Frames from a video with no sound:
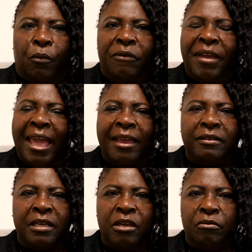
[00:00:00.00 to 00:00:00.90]
We've had
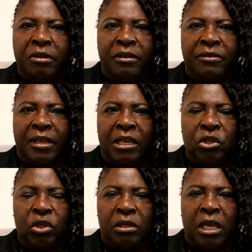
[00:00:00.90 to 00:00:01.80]

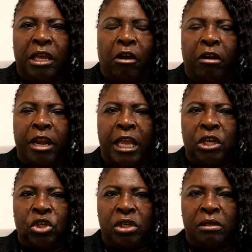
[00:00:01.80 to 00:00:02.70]
dehumanization in our
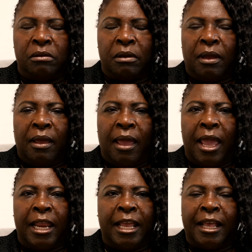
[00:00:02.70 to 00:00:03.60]
nation,
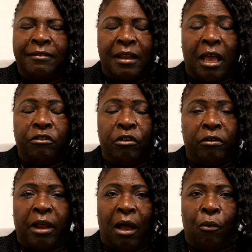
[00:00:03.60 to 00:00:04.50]
and it has not
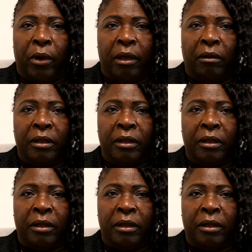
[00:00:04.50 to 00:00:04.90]
turned out well.